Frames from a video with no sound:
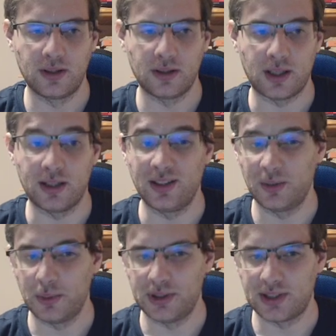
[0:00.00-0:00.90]
attack
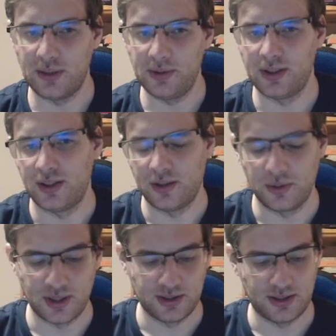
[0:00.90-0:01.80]
b7, and then you
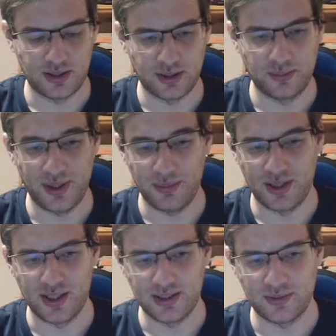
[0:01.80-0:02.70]
can see that maybe
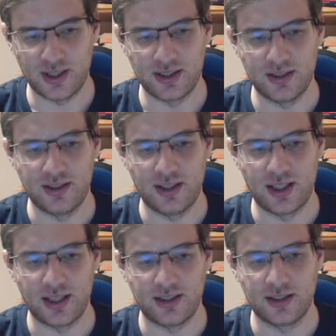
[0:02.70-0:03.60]
that's why he
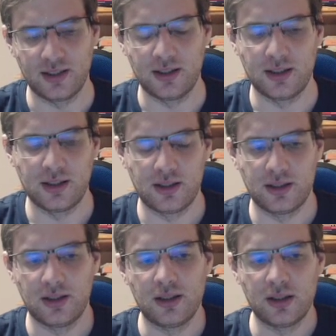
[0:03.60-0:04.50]
delayed.
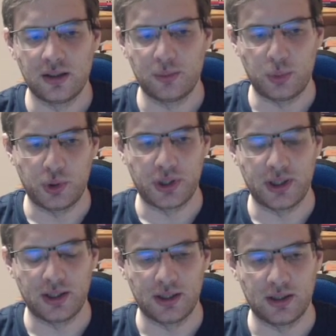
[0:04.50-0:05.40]

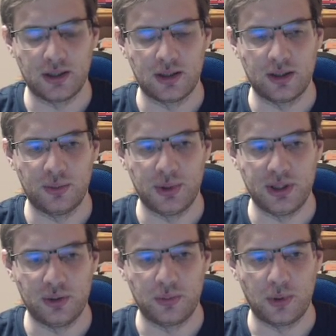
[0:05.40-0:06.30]
pushing the
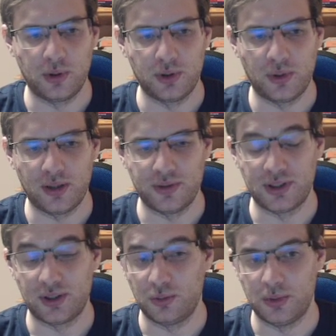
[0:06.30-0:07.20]
b2 pawn to have
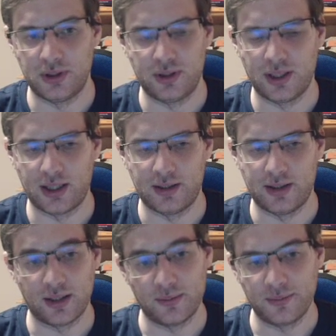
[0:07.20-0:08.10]
this rook b3 idea.